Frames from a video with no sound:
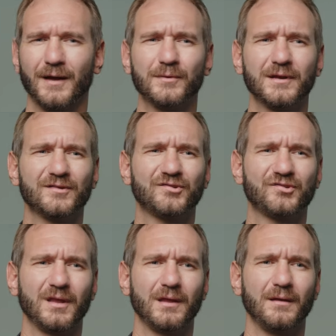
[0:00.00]
I'm going to
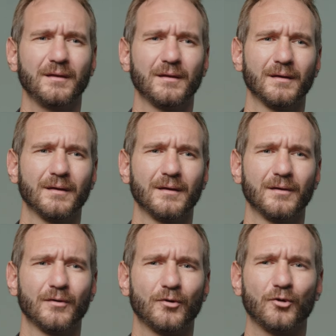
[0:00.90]
see
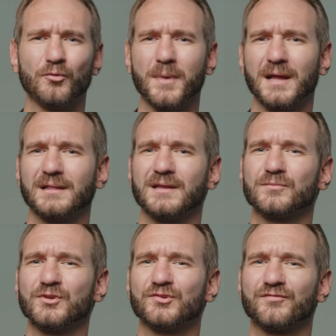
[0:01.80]
all my
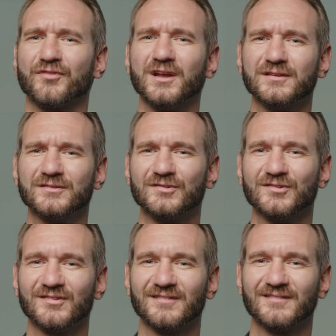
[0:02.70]
limbless
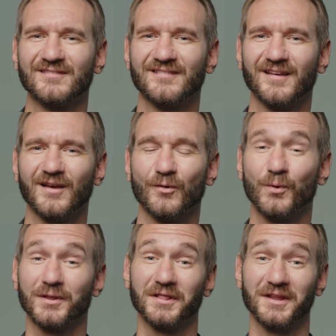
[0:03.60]
friends
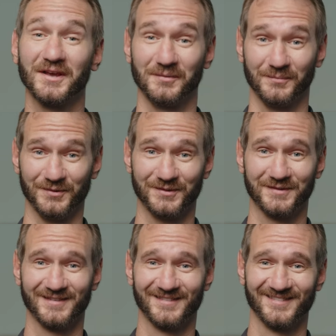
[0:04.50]
with limbs.